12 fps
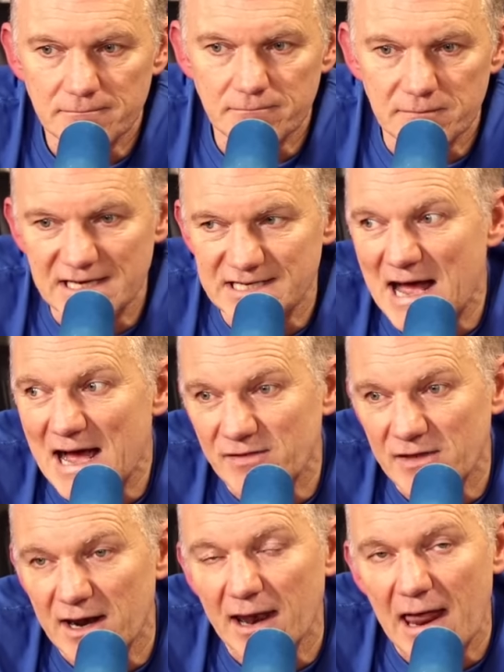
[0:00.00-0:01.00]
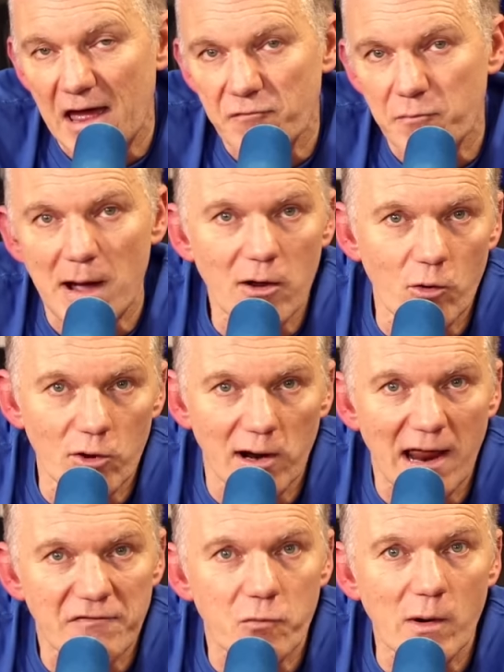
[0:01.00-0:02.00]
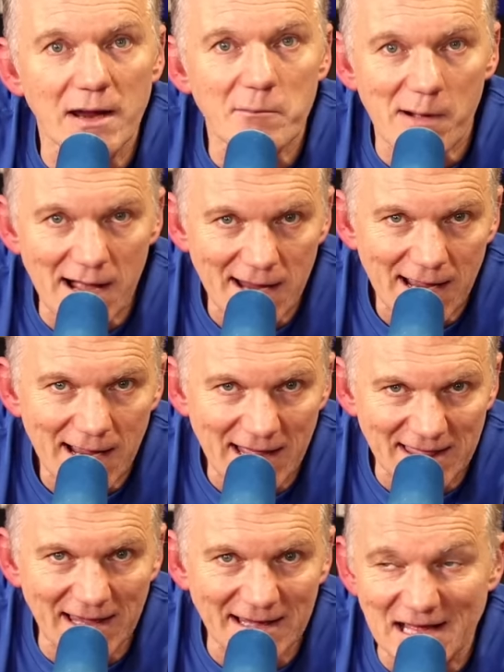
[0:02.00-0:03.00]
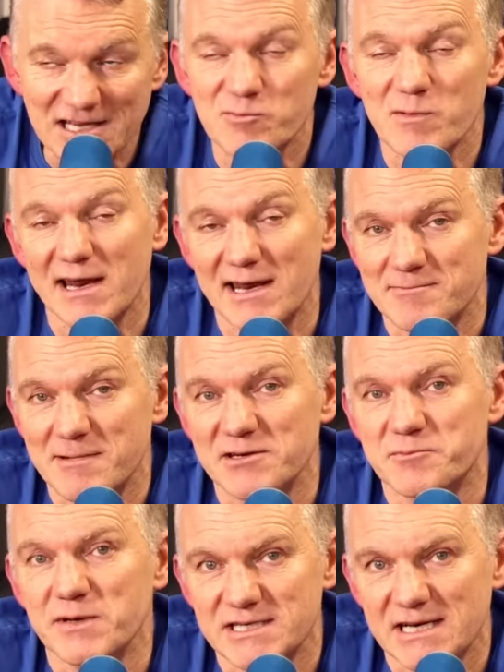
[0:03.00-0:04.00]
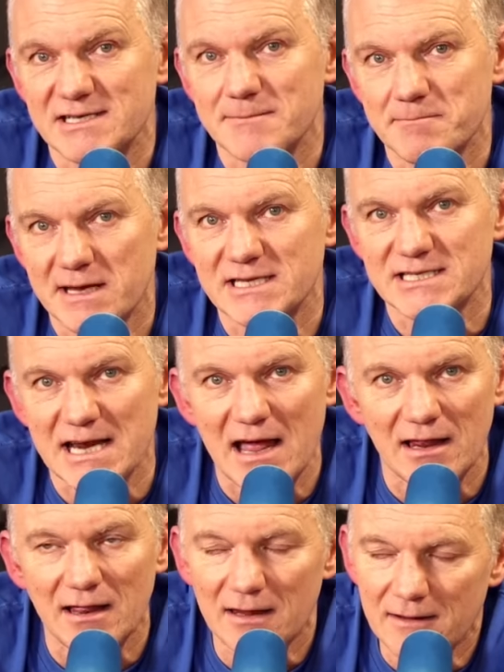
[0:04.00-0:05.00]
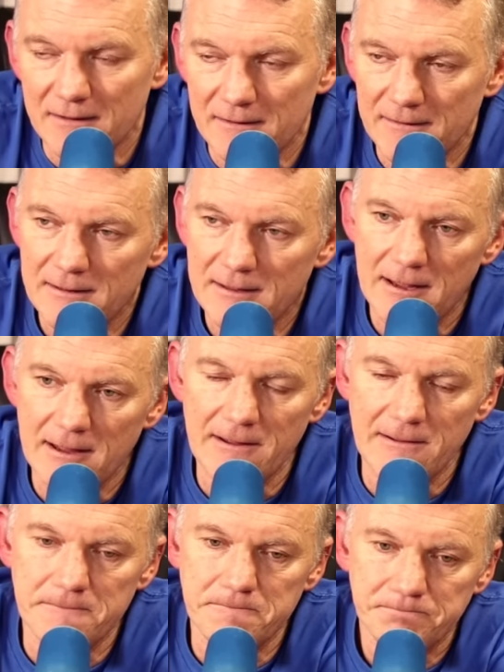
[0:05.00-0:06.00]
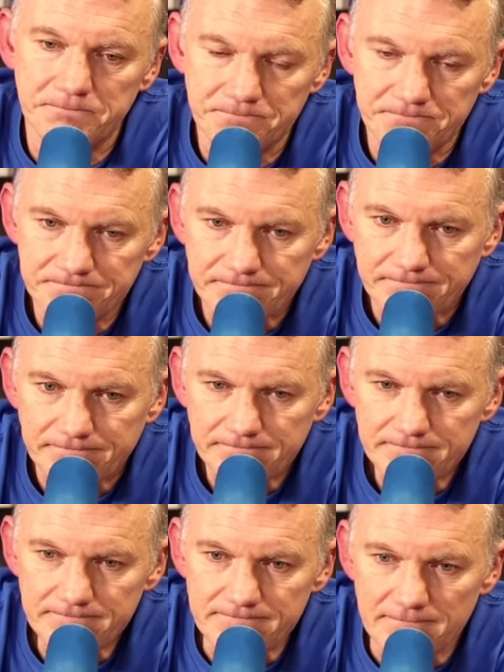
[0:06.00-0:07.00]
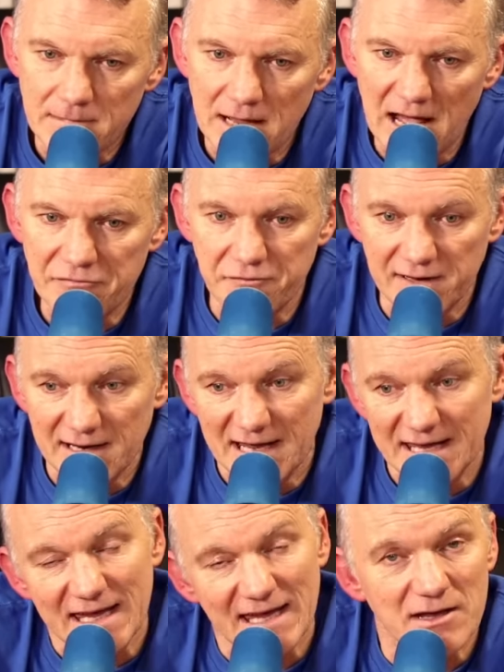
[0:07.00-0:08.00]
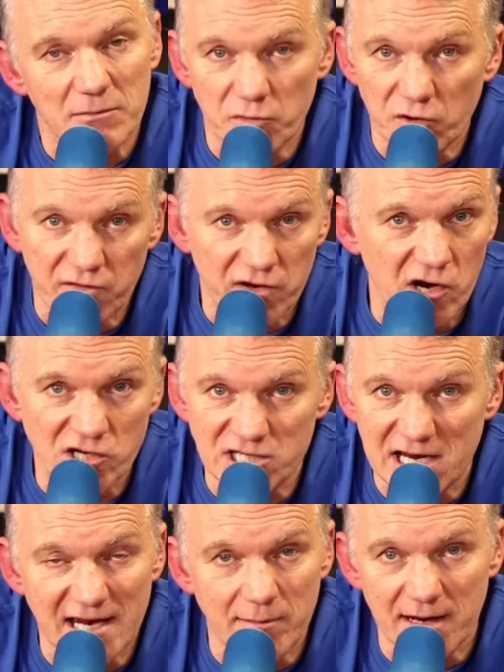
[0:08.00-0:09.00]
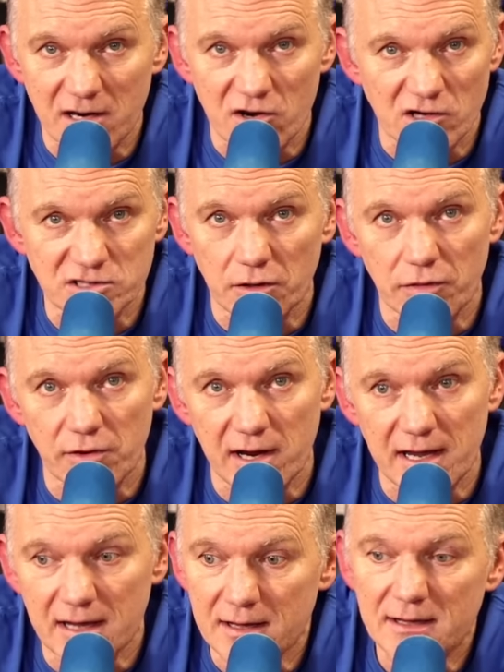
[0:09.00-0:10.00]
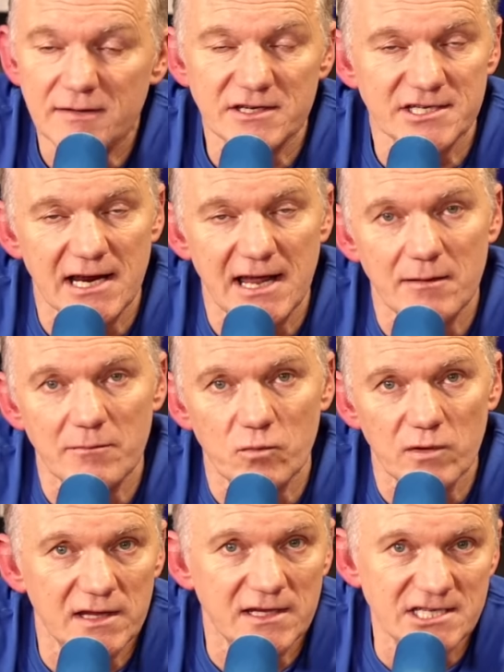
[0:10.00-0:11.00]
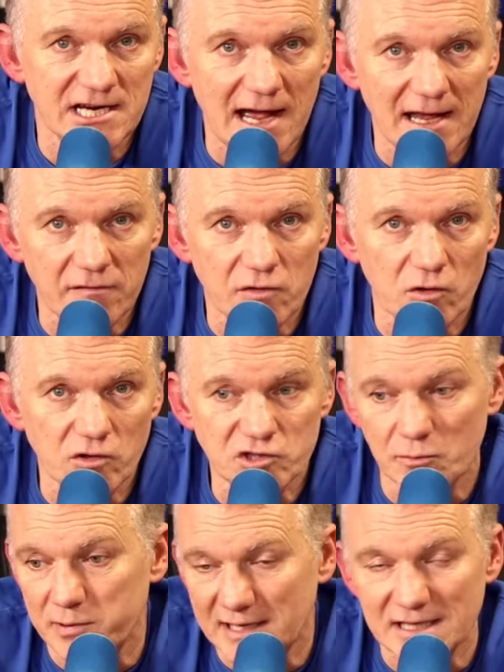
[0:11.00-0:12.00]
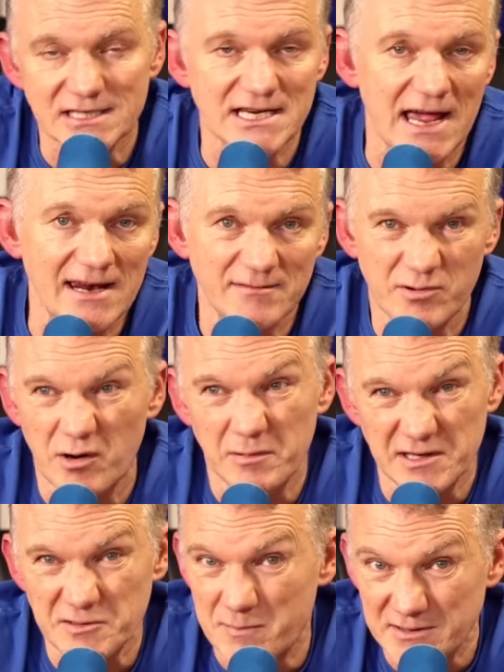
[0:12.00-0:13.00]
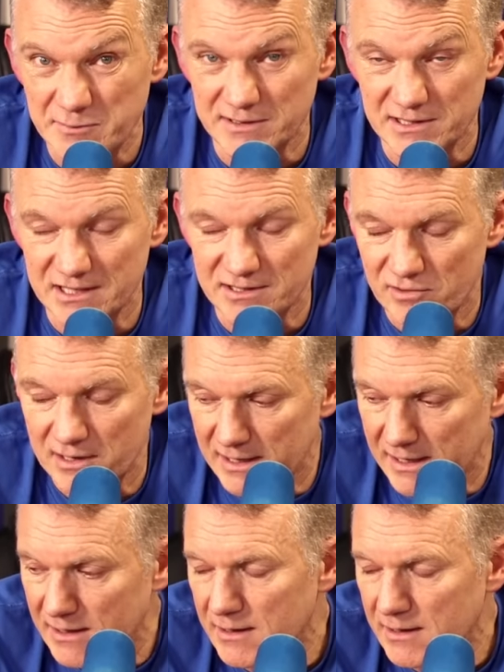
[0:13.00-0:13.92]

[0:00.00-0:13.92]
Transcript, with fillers: is either a left-back or a left-wing-back. I think that's where his position may settle. Um, I feel like he can move across anywhere across the three. The same with Ndiaye, of course, can play the ten, probably his best position, really,